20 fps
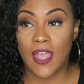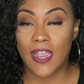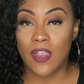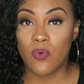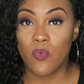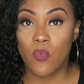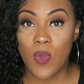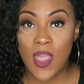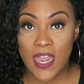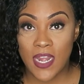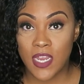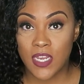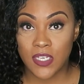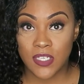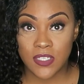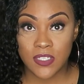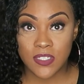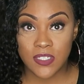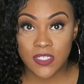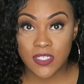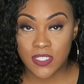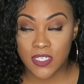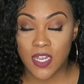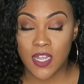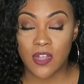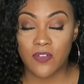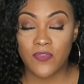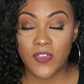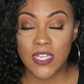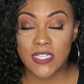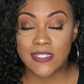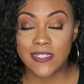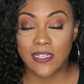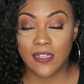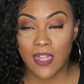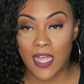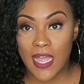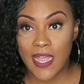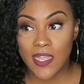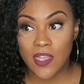like wedding stuff. It's a
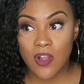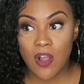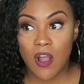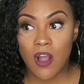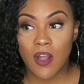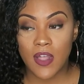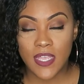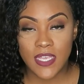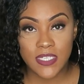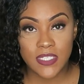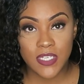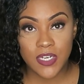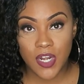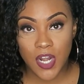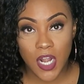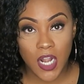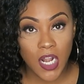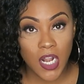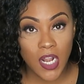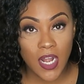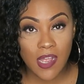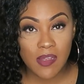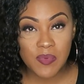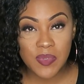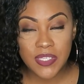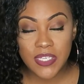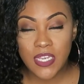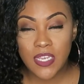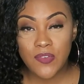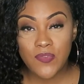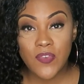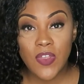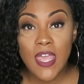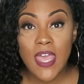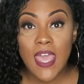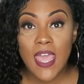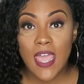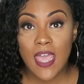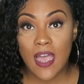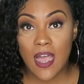line called His and Her, I believe,
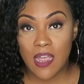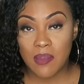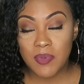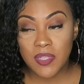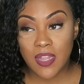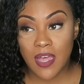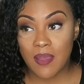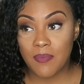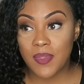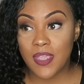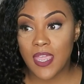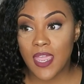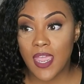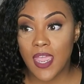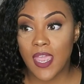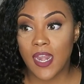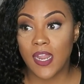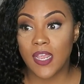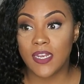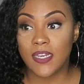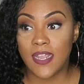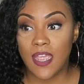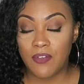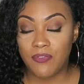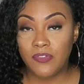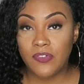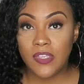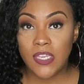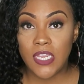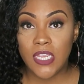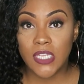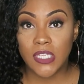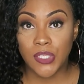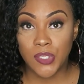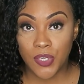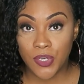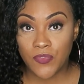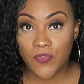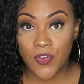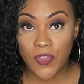at Hobby Lobby, and definitely
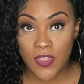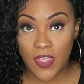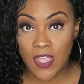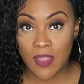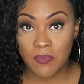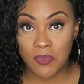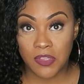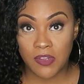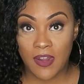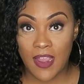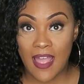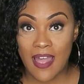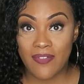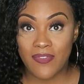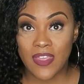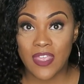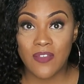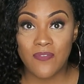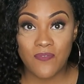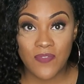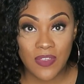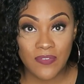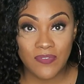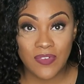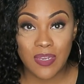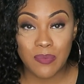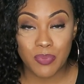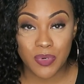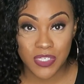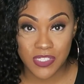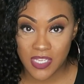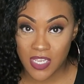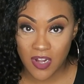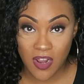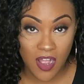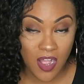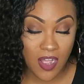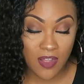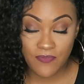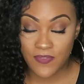look for them when they're having
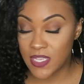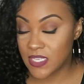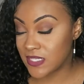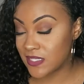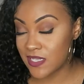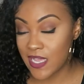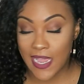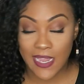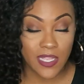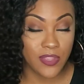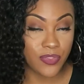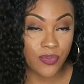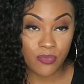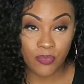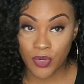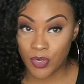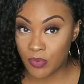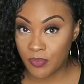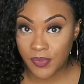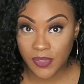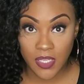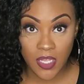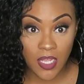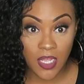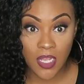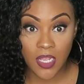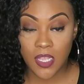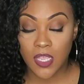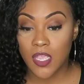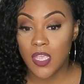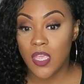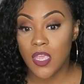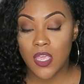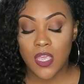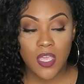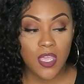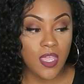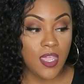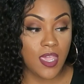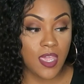50% off. It's like the real plug,
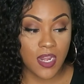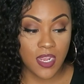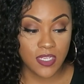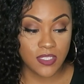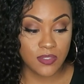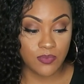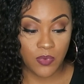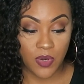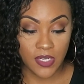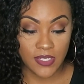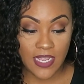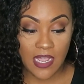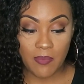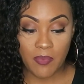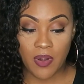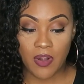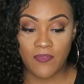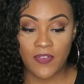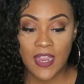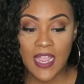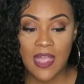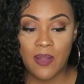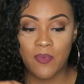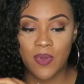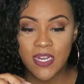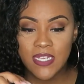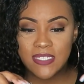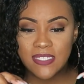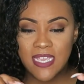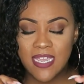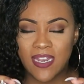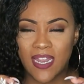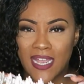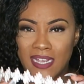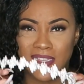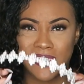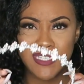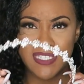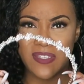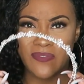and it's worked out perfect. I want to say
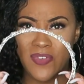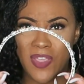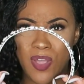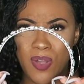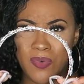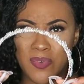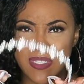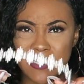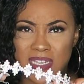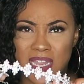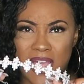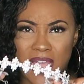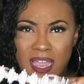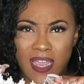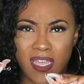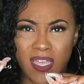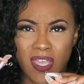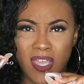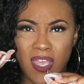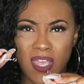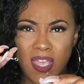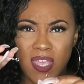like this veil was like